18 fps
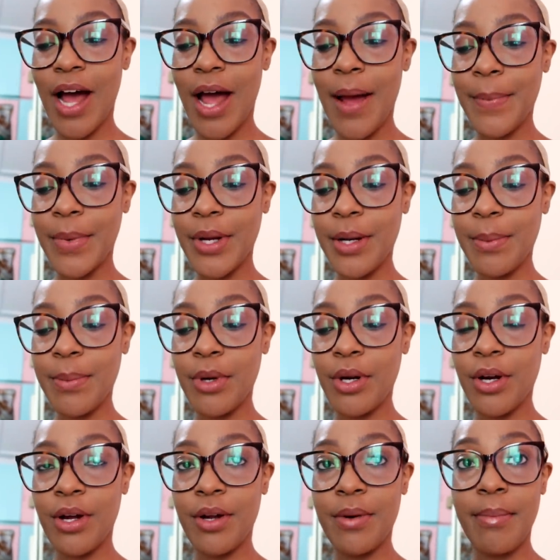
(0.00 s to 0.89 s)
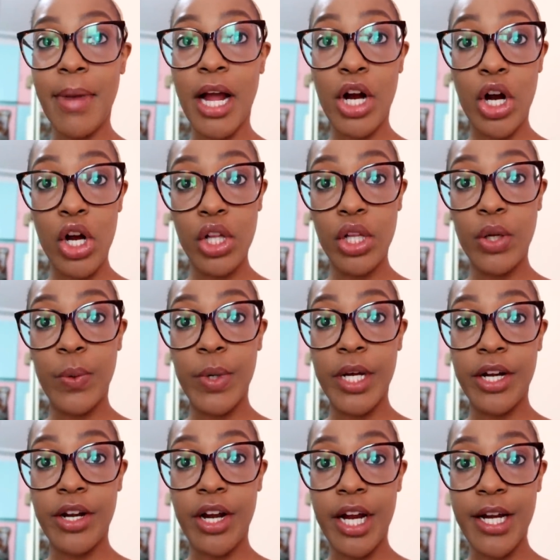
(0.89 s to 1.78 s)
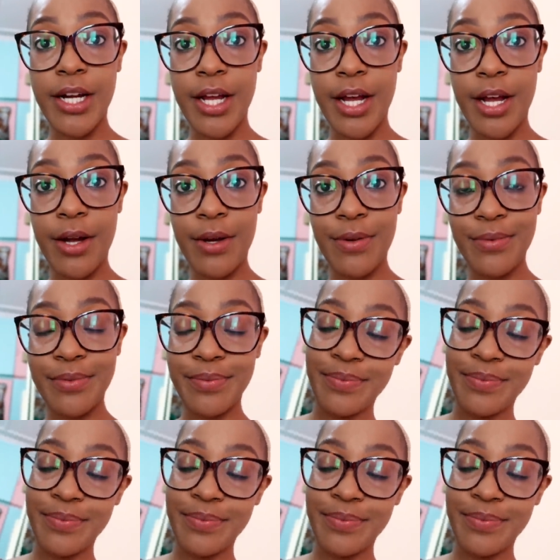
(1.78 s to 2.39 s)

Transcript: I'm gonna put on my curly wig right now.